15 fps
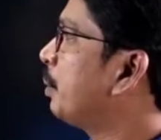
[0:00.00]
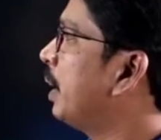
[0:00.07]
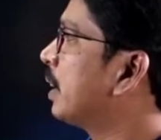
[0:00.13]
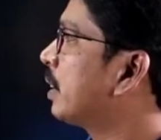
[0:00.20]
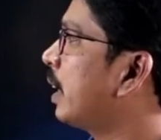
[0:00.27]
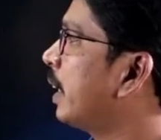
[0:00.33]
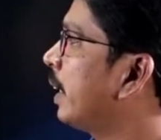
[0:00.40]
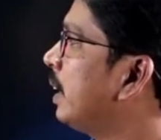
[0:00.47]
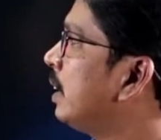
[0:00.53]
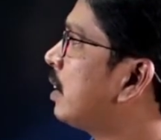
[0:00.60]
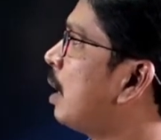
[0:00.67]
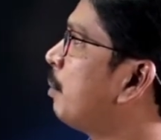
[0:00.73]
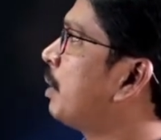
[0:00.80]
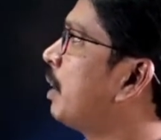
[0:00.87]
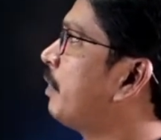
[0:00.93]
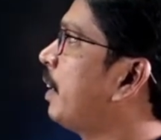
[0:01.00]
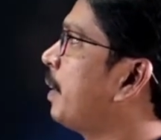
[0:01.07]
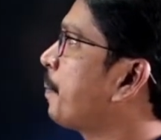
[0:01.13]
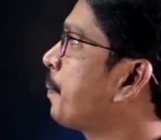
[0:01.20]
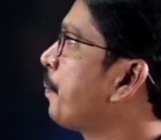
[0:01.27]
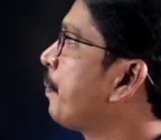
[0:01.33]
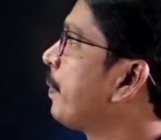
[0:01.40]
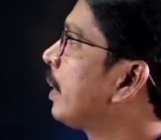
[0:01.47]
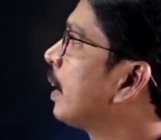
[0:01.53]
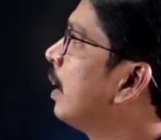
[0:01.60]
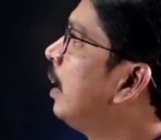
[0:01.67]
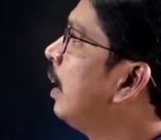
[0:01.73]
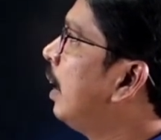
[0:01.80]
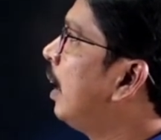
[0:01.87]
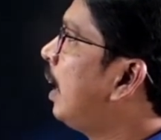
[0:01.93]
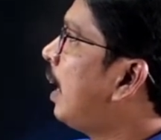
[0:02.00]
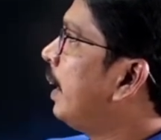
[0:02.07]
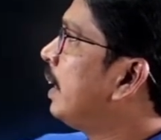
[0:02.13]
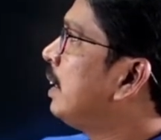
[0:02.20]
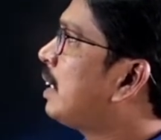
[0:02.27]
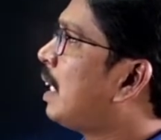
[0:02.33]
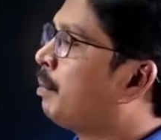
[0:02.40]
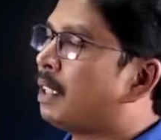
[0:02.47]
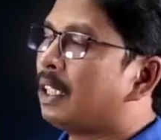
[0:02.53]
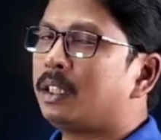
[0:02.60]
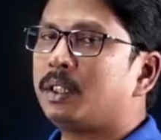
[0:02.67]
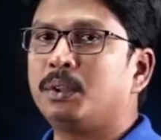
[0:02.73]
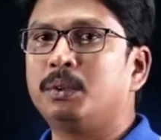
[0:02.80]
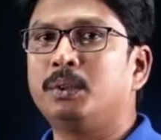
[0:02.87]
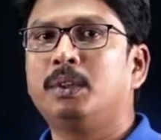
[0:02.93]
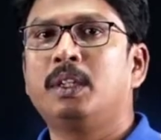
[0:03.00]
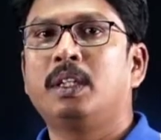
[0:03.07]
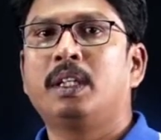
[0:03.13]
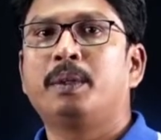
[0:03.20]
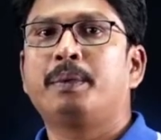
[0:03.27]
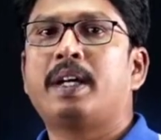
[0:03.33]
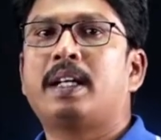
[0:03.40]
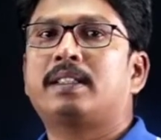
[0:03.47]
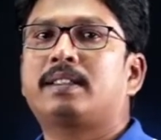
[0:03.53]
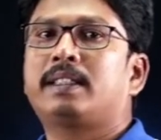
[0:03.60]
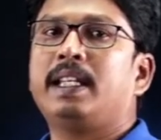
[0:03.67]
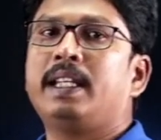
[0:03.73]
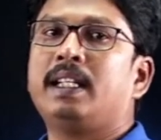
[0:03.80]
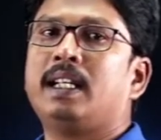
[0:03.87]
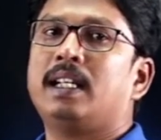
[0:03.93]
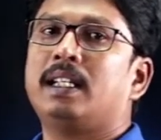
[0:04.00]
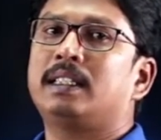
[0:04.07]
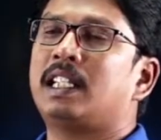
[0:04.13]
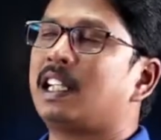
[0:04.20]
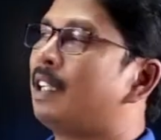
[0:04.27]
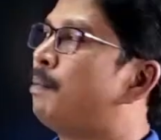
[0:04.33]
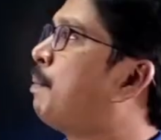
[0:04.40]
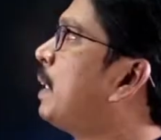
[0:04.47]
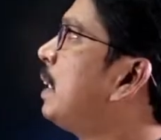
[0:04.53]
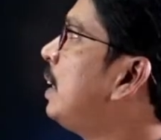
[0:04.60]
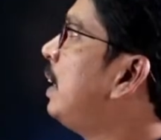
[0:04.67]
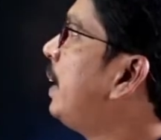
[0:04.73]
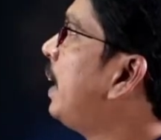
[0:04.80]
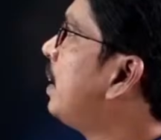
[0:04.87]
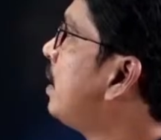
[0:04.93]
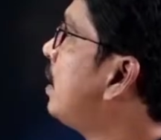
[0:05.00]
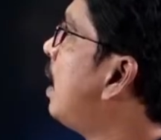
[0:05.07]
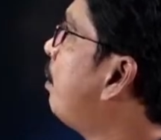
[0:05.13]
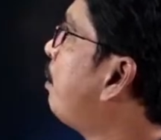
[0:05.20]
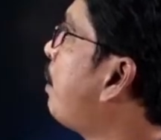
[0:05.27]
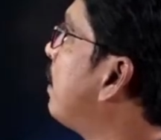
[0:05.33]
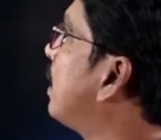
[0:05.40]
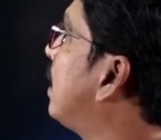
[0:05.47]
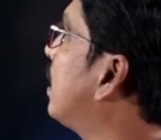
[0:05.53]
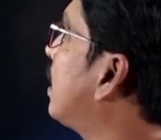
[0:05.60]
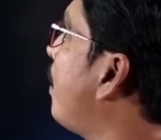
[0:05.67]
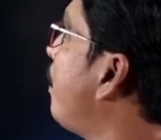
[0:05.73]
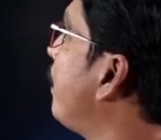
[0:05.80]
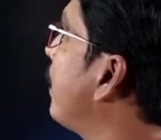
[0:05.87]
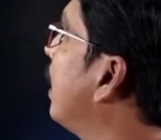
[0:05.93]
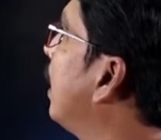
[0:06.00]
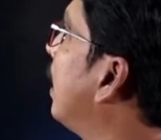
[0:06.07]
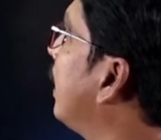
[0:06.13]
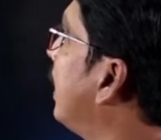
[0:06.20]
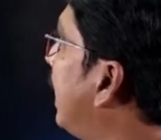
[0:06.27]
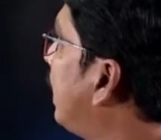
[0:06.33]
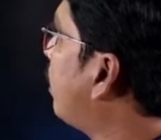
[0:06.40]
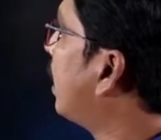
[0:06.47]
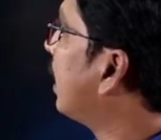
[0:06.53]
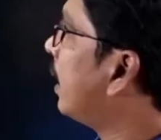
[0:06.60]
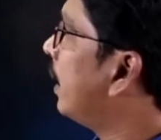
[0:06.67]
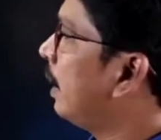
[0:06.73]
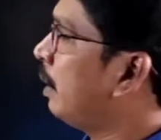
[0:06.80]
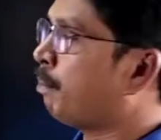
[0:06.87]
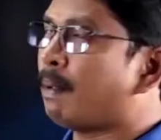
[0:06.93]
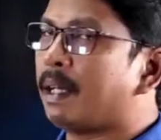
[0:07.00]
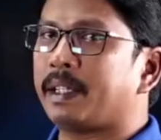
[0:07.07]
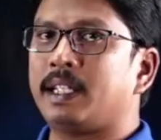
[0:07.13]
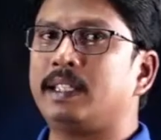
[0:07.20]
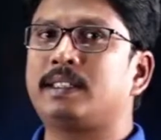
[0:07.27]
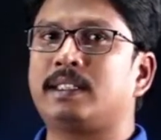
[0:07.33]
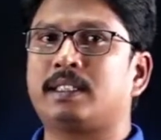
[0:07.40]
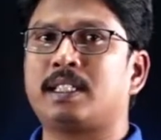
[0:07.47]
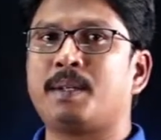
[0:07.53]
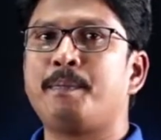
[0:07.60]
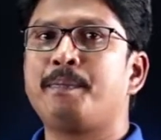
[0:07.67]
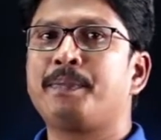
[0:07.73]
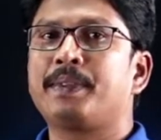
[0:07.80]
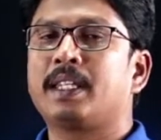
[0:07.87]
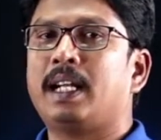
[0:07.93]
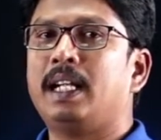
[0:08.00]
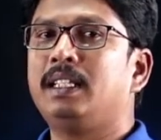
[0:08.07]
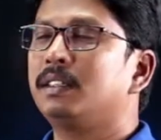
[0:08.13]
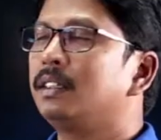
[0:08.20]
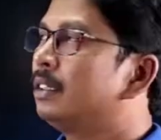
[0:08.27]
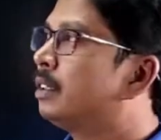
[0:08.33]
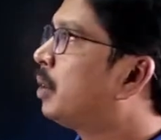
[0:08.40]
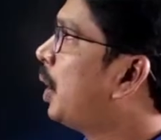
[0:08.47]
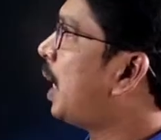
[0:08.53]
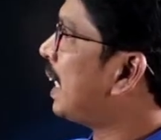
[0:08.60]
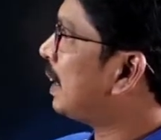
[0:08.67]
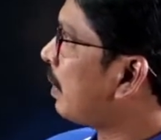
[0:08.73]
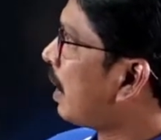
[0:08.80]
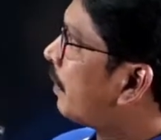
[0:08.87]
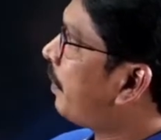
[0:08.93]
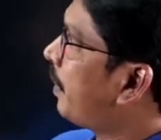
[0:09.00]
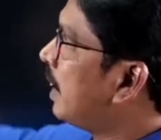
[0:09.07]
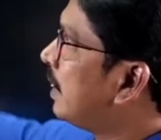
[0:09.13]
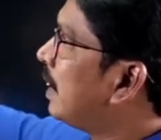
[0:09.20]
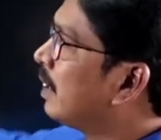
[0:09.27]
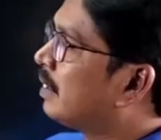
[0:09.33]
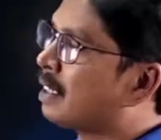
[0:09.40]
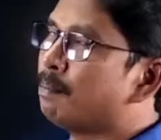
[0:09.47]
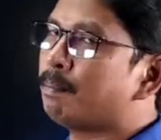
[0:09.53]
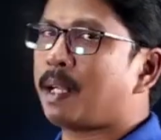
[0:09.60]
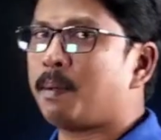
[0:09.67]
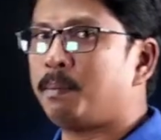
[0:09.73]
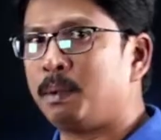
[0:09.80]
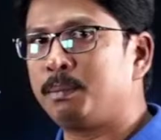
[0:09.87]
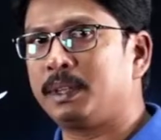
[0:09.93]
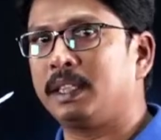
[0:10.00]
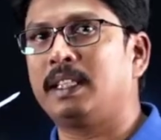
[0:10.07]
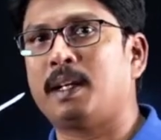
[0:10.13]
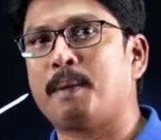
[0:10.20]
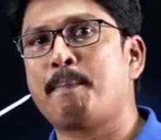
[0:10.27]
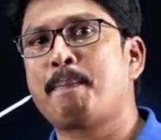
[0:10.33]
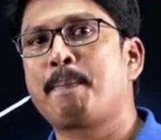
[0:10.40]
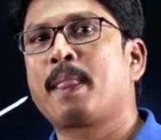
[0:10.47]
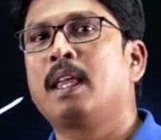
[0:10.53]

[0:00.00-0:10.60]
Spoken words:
we are studying in chapter 5. And in chapter 2 we are seeing the representation of power system network in per unit system, right? So as we are facing some problems in the